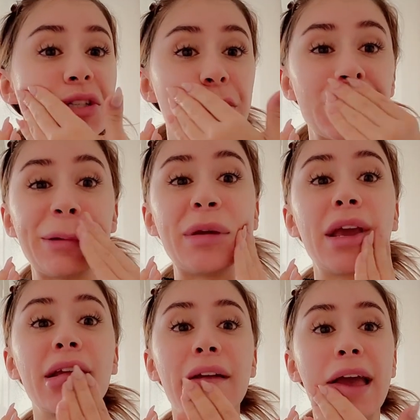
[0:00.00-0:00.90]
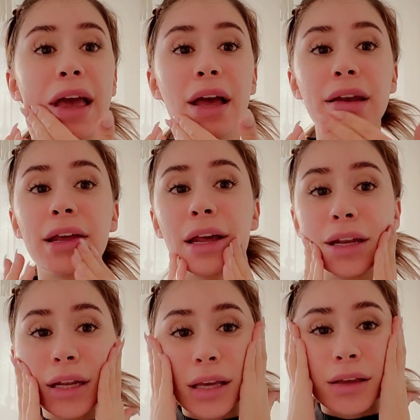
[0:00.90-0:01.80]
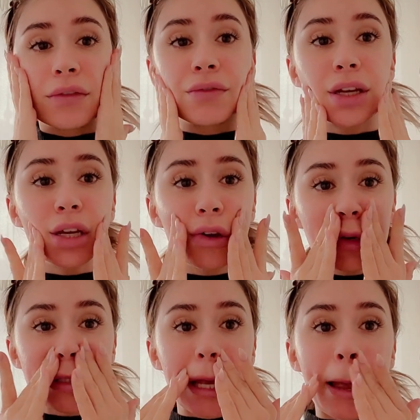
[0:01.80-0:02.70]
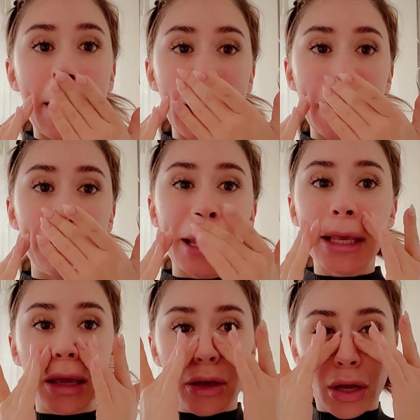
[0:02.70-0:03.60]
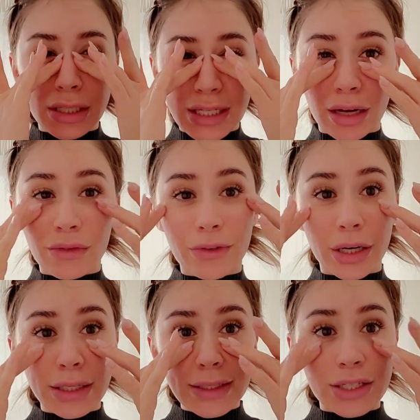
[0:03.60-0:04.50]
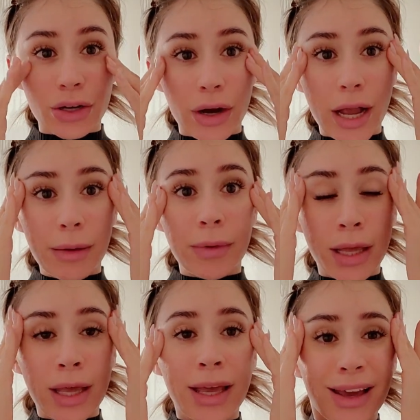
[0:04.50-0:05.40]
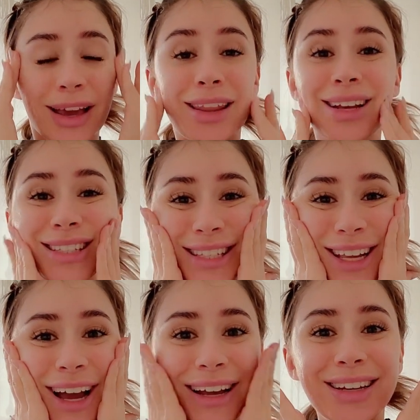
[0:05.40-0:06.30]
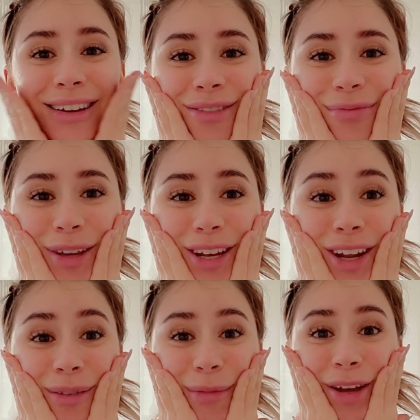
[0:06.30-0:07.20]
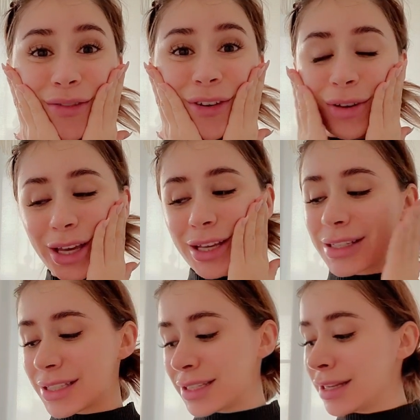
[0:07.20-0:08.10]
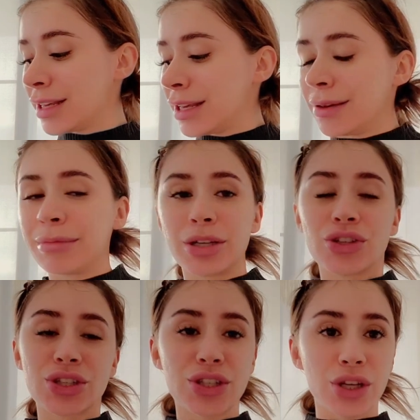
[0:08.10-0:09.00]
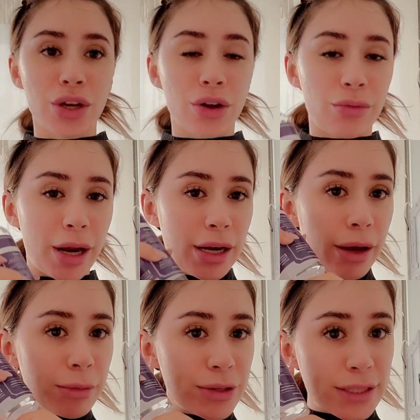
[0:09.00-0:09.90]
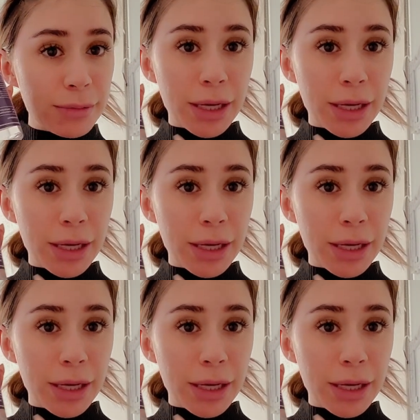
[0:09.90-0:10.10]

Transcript: streaming and editing videos and making content for Instagram. And that's kind of been my focus. But just so you know, right now I'm using my